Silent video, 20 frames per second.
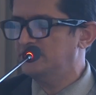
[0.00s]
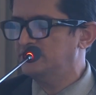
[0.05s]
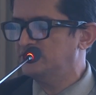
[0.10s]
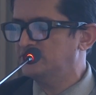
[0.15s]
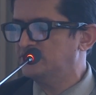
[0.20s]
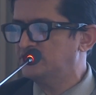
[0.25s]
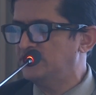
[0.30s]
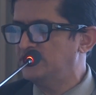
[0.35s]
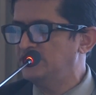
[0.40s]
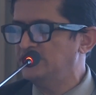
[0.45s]

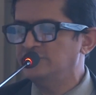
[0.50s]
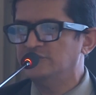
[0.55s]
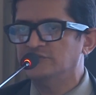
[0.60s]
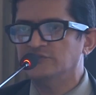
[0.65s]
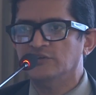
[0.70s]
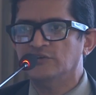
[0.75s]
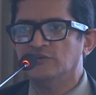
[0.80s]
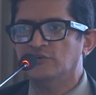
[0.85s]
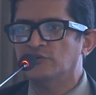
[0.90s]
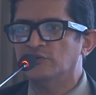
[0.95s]
studies
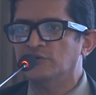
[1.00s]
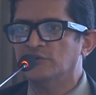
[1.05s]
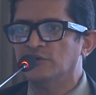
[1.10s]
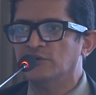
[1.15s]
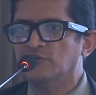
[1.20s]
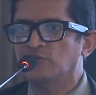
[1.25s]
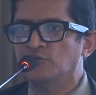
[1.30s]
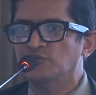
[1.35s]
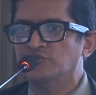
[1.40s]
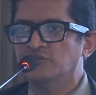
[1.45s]
or
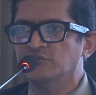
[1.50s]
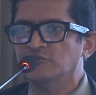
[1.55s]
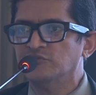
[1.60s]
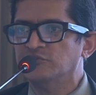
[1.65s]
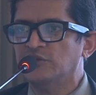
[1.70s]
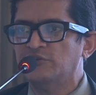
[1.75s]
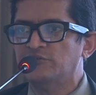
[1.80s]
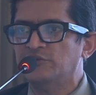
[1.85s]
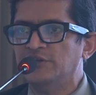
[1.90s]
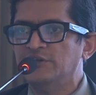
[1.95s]
courses which
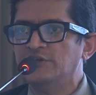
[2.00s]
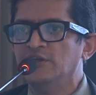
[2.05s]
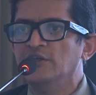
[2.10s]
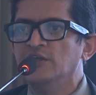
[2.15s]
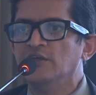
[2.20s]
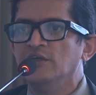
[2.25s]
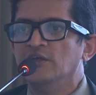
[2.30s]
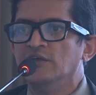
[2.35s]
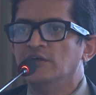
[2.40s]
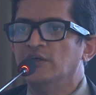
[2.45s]
I have done,
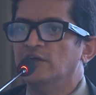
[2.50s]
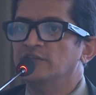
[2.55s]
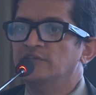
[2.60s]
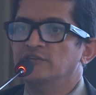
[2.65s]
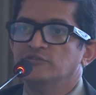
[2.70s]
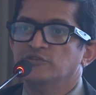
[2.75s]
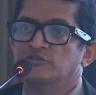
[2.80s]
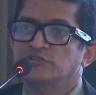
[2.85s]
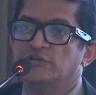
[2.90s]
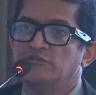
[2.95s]

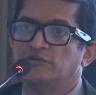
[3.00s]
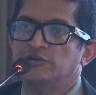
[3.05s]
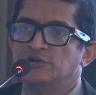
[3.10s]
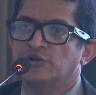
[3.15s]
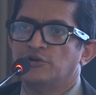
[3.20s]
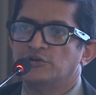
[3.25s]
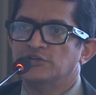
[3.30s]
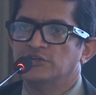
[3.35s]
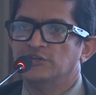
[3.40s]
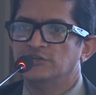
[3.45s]
this was never
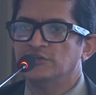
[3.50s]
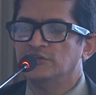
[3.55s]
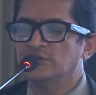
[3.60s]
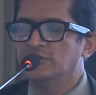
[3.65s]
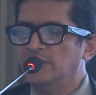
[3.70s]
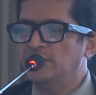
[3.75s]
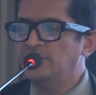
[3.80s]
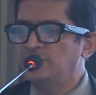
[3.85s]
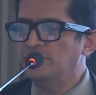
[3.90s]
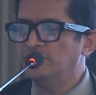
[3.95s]
taught in
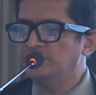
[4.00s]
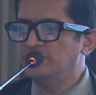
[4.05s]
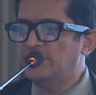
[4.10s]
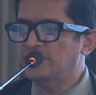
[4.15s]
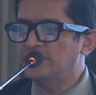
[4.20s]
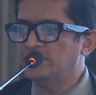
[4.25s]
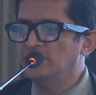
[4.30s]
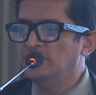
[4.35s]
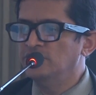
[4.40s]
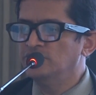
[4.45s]
any of
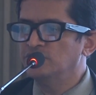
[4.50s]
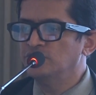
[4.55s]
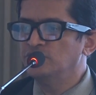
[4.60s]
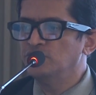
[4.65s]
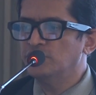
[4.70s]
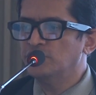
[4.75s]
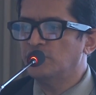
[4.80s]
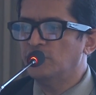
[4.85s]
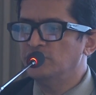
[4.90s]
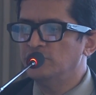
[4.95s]
that. So
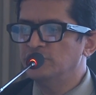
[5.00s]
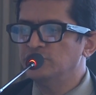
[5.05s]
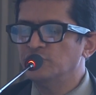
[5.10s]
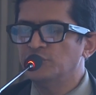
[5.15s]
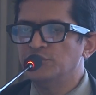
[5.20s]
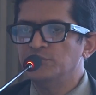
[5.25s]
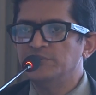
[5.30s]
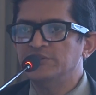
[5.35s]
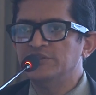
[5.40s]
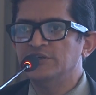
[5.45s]
you are always
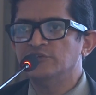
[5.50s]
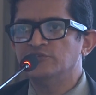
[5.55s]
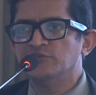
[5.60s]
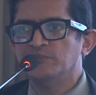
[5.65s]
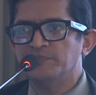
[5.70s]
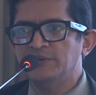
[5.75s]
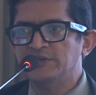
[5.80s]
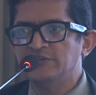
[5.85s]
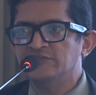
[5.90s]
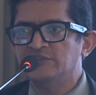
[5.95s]
going to be there, so
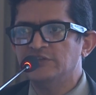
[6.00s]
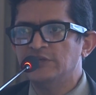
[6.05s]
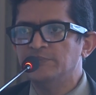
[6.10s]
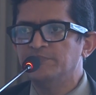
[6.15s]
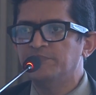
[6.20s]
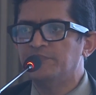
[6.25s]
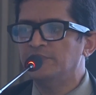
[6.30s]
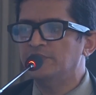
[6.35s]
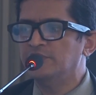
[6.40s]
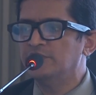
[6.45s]
please
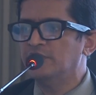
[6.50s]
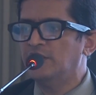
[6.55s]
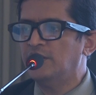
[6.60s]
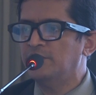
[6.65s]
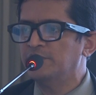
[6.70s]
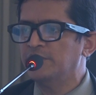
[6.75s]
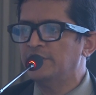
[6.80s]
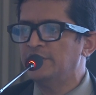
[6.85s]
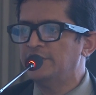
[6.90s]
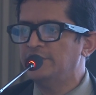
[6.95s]
keep
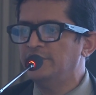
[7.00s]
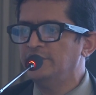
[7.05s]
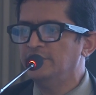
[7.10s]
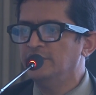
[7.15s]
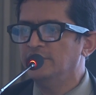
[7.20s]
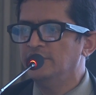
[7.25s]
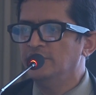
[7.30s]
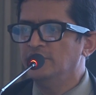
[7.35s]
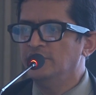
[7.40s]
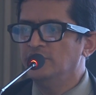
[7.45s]
upgrading.
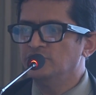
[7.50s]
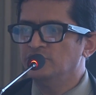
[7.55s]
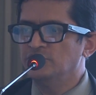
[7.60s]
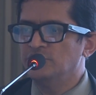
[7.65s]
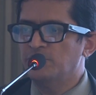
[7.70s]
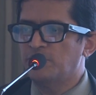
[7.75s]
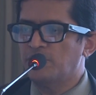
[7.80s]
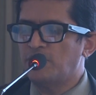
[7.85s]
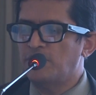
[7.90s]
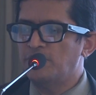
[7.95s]
So
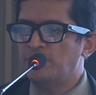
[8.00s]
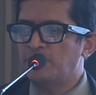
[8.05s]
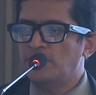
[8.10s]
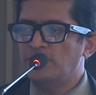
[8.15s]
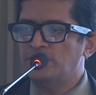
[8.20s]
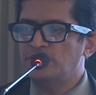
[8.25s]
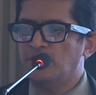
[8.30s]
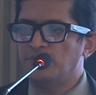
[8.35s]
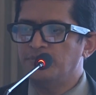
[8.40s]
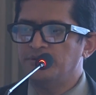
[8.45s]
the
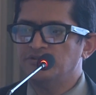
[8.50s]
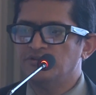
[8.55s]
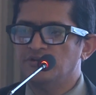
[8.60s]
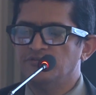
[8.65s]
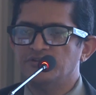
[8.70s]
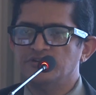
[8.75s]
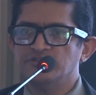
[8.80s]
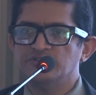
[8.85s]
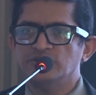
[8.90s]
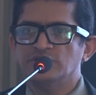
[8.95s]
broad topics
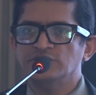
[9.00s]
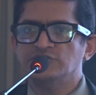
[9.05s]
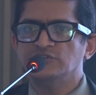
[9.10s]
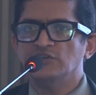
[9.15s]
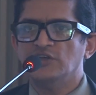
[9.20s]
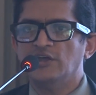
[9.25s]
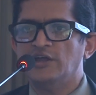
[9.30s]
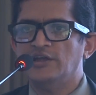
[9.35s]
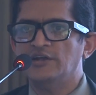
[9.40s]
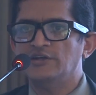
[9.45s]
of research,
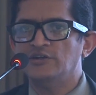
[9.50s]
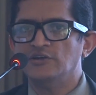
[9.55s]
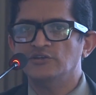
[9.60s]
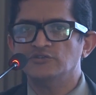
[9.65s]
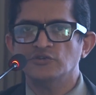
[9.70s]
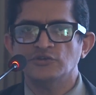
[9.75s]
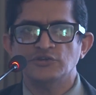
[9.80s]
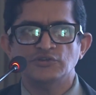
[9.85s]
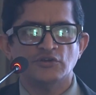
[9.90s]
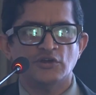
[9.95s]
and
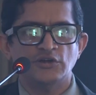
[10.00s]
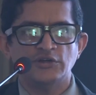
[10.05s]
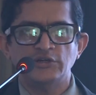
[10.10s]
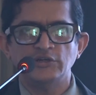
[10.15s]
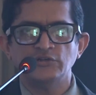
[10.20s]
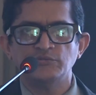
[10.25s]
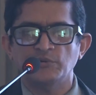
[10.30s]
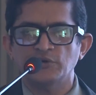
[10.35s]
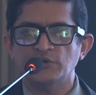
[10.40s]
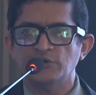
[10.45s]
so he's
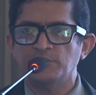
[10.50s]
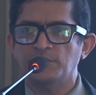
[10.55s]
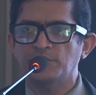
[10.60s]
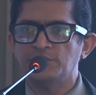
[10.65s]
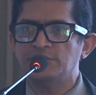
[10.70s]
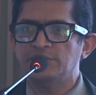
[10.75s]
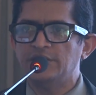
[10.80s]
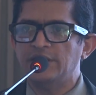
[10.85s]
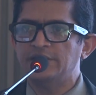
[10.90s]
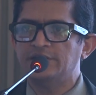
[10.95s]
already spoken
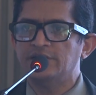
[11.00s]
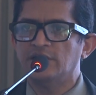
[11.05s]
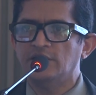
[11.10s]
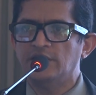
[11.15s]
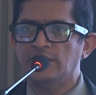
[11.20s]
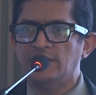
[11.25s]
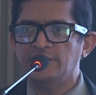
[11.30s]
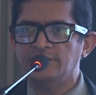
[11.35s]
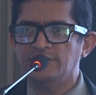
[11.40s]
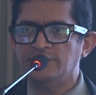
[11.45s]
about
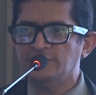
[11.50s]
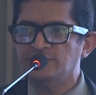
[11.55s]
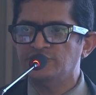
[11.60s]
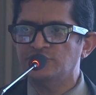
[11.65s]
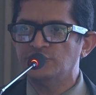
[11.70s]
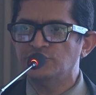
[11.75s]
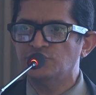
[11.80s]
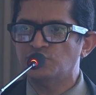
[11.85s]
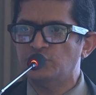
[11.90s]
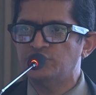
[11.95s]
data and the
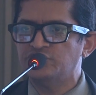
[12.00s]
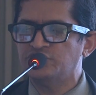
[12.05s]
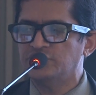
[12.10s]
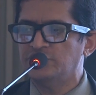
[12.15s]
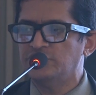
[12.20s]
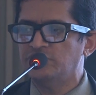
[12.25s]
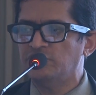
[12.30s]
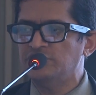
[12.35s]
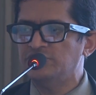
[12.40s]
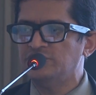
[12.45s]
research
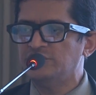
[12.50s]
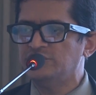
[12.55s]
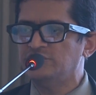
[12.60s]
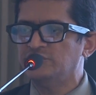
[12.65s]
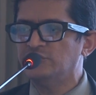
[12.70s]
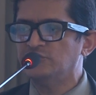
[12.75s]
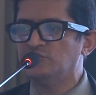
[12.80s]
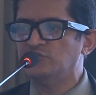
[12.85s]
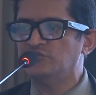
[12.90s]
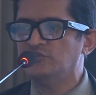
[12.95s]
question. Once the
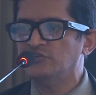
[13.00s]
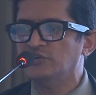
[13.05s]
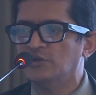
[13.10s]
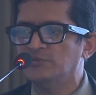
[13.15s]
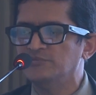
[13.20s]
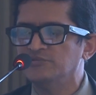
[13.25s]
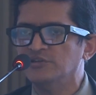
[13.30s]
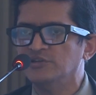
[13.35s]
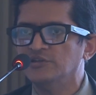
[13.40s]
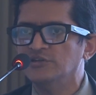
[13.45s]
research question
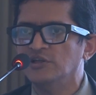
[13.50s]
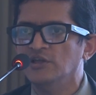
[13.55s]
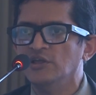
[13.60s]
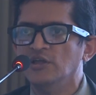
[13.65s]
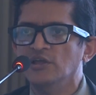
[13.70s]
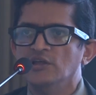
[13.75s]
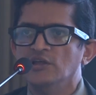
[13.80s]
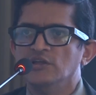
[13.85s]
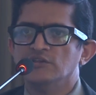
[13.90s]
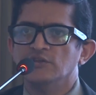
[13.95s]
comes in,
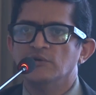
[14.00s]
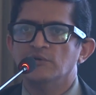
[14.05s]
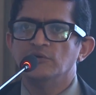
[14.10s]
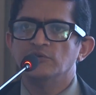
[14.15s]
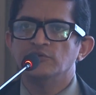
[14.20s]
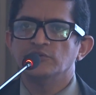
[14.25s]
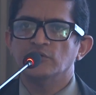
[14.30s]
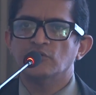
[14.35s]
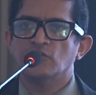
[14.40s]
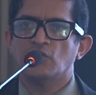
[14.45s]

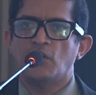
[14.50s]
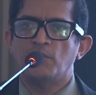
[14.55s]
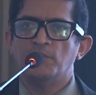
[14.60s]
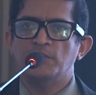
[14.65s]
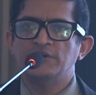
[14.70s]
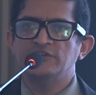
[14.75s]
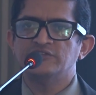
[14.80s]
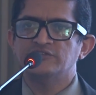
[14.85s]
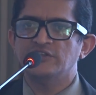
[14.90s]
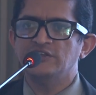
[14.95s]
the
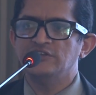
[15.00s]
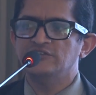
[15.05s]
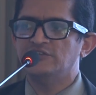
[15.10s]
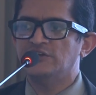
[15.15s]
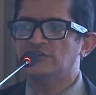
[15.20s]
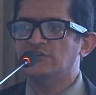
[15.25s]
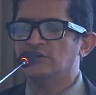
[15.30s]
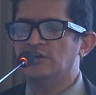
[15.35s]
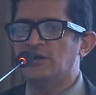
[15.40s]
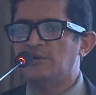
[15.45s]
commonest things
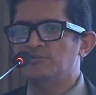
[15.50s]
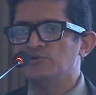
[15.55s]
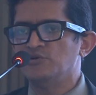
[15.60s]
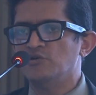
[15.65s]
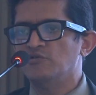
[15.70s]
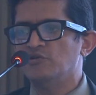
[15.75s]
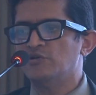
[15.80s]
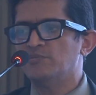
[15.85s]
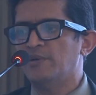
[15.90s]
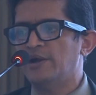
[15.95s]
that will come
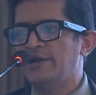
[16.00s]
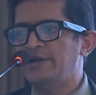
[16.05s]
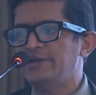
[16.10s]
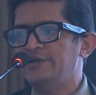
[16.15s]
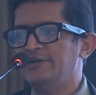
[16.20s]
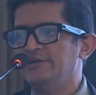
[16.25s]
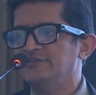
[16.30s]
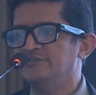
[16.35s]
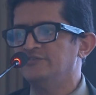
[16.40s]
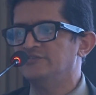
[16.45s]
to our
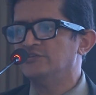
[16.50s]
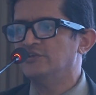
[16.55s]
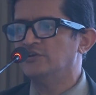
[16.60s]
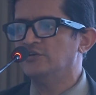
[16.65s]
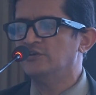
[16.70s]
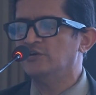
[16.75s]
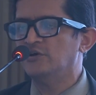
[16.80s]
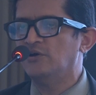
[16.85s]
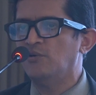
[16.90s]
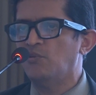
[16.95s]
mind is
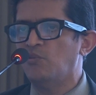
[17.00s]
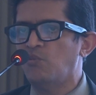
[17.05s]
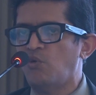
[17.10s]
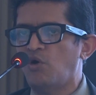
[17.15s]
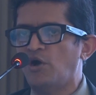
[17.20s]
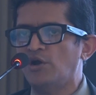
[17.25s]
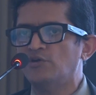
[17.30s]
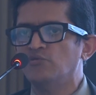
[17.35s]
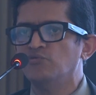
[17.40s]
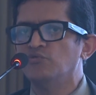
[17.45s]

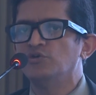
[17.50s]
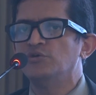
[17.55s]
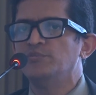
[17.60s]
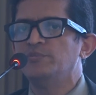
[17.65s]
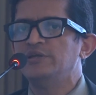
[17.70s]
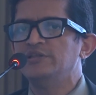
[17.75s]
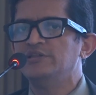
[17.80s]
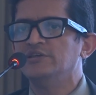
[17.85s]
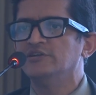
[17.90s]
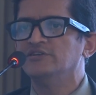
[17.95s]
what would
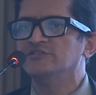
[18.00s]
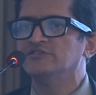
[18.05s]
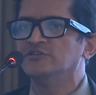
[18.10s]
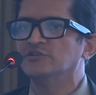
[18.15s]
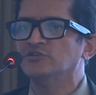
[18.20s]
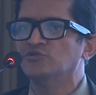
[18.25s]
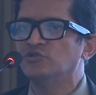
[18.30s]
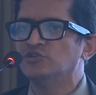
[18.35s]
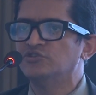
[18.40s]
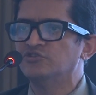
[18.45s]
be the
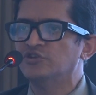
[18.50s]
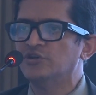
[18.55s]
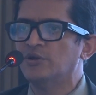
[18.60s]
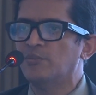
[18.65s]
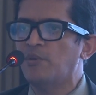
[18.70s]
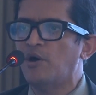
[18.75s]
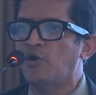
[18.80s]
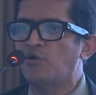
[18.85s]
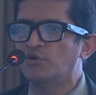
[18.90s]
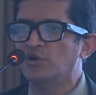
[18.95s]
research question
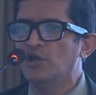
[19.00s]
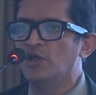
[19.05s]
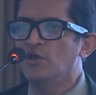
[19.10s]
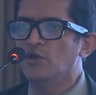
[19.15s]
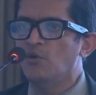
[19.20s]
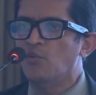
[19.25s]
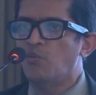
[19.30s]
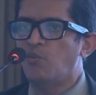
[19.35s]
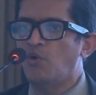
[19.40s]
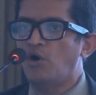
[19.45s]
about?
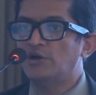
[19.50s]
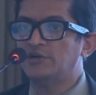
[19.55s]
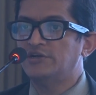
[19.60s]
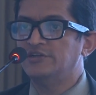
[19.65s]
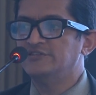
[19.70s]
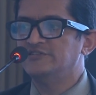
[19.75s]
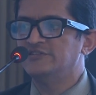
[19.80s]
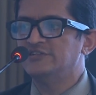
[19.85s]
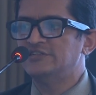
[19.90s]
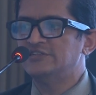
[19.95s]
What
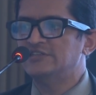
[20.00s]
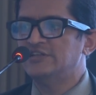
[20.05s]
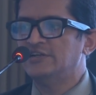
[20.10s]
is it